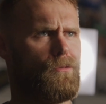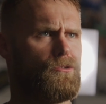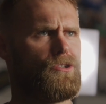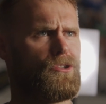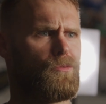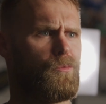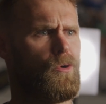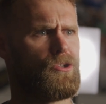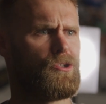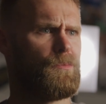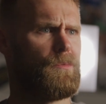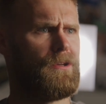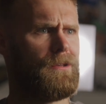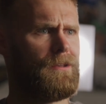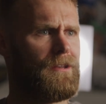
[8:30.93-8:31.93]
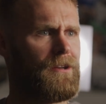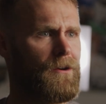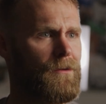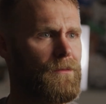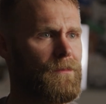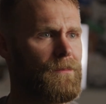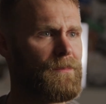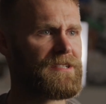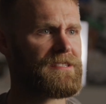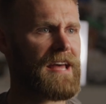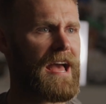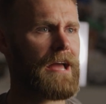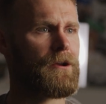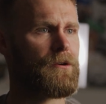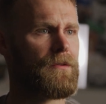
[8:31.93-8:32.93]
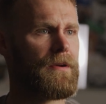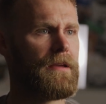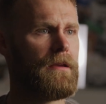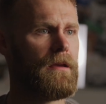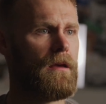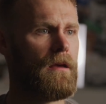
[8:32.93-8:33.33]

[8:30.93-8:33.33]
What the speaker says: just watch me, you know, Mr. Angry.